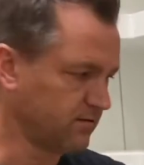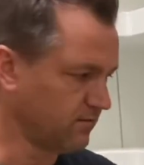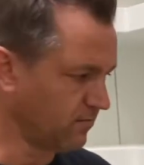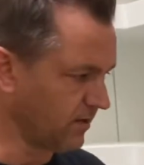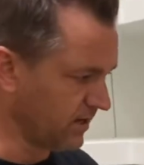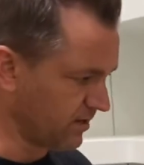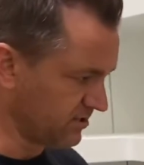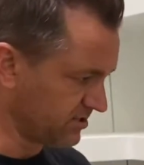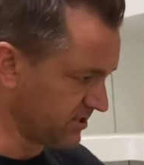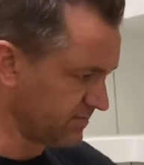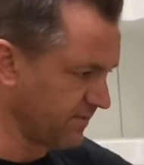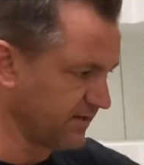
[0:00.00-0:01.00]
Well, it
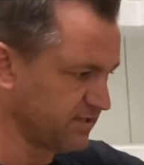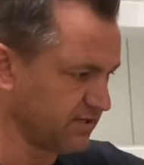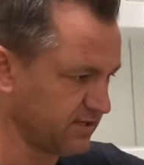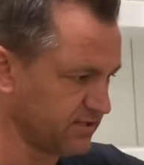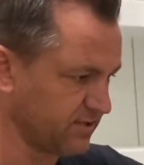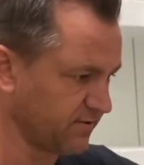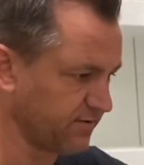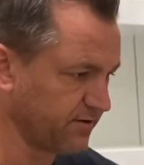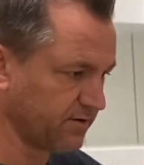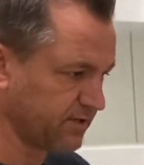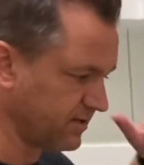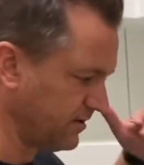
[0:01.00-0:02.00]
just makes it easier for you
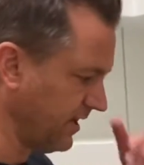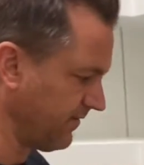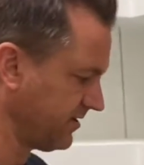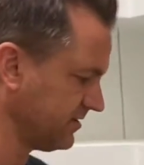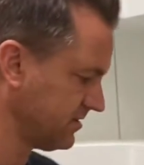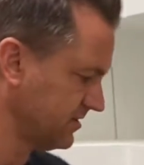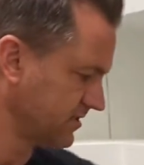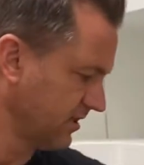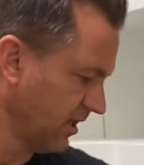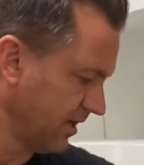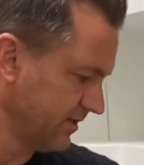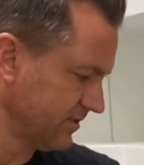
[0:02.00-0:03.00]
to have consistent
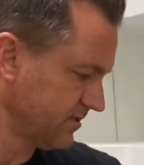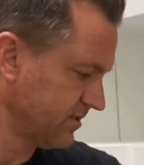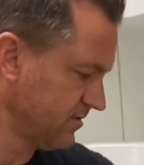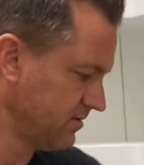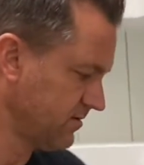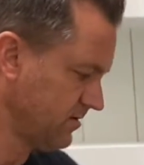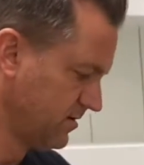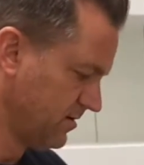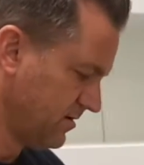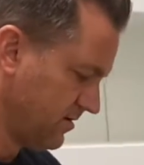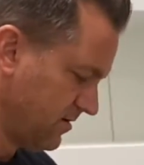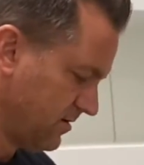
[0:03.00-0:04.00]
lines.
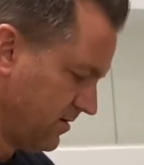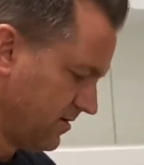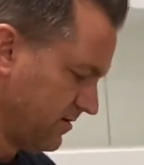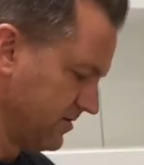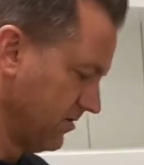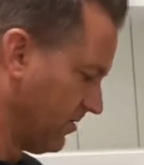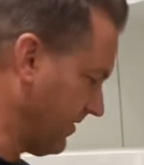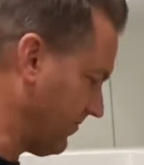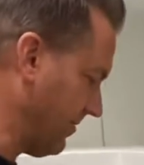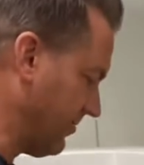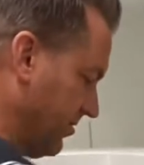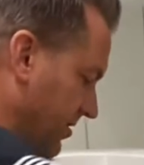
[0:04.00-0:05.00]
So whenever
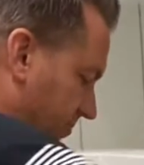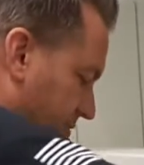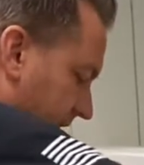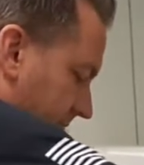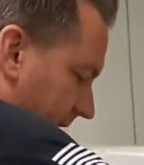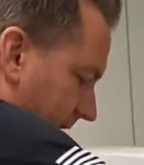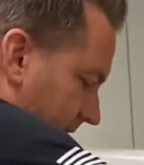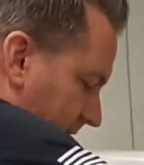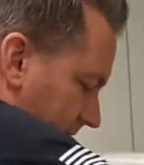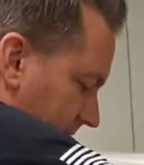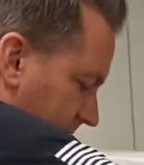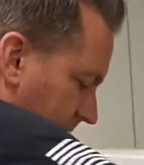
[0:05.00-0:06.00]
I'm doing a brick
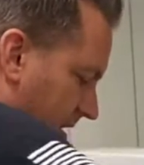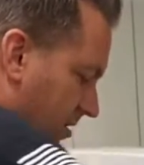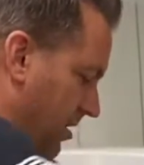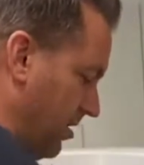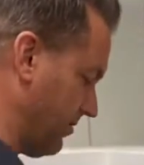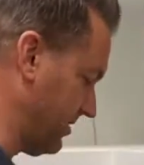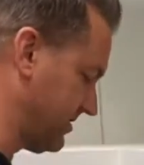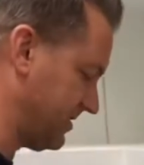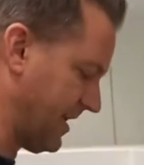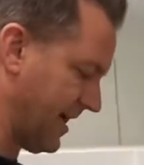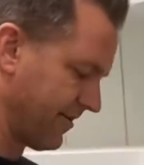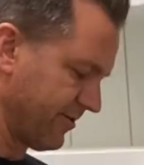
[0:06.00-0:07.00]
pattern, I'll always
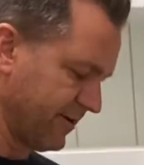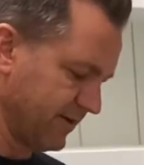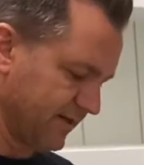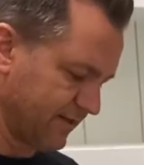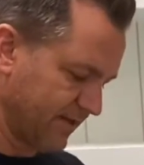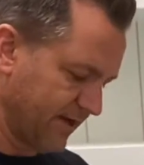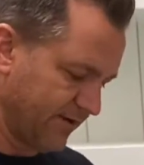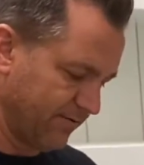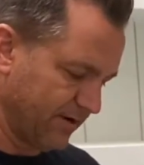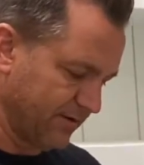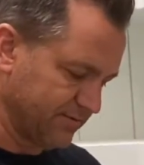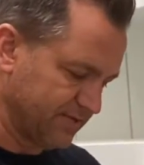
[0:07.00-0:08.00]
stagger it like that when
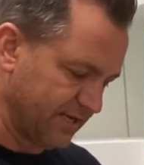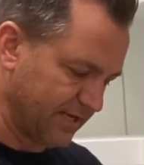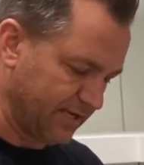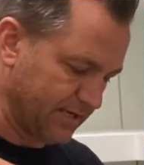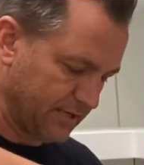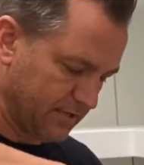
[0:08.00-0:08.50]
I'm setting it.